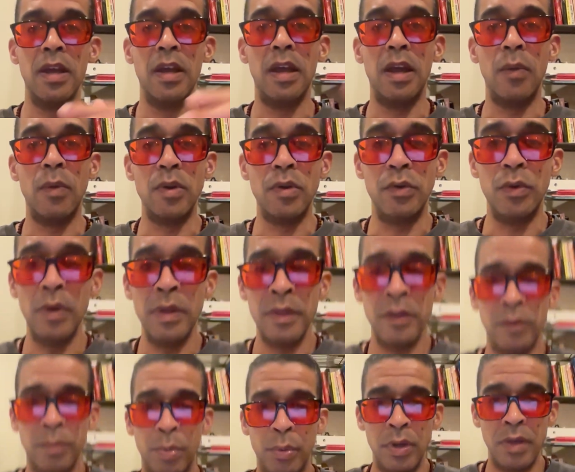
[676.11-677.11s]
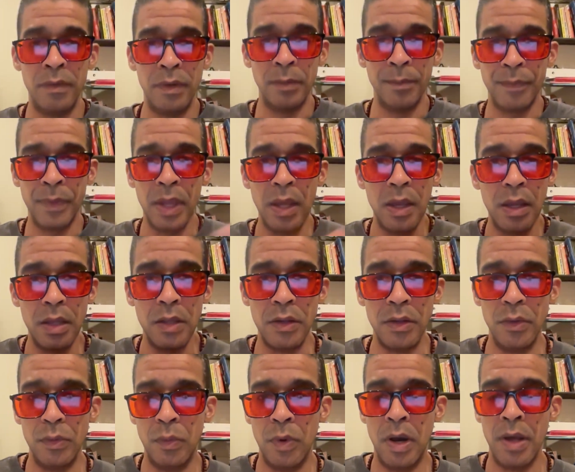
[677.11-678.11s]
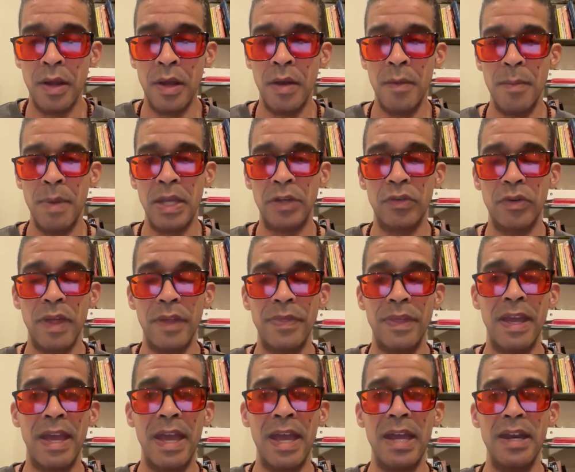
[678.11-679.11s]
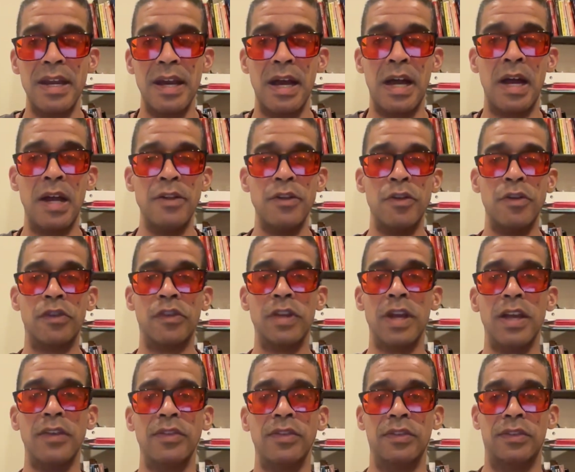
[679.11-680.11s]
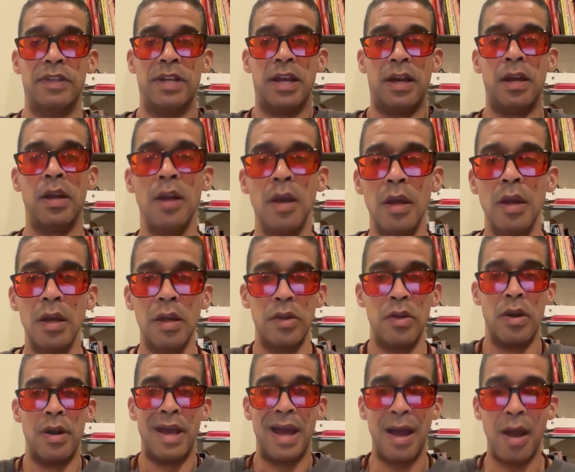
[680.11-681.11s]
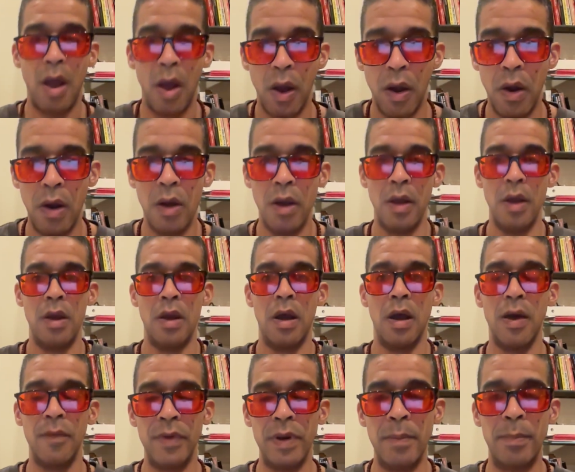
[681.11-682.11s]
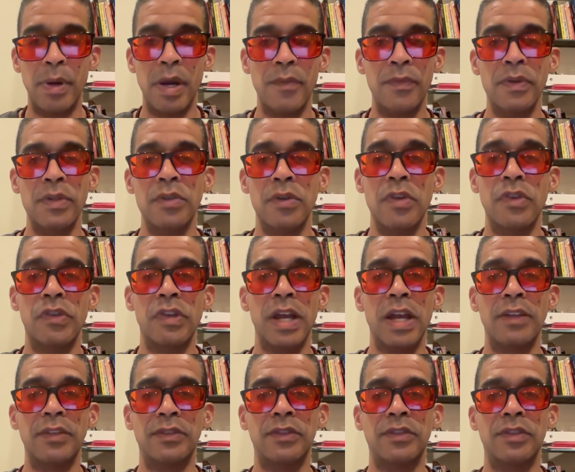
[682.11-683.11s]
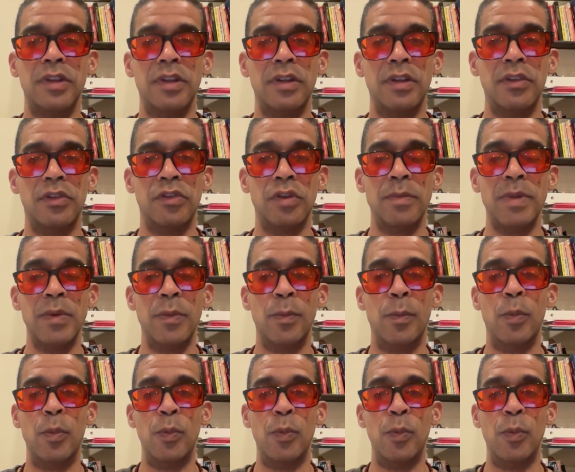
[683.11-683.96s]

And when you're doing this breathing, you want to make sure that the hand on your chest you're not huffing and puffing. Your chest should be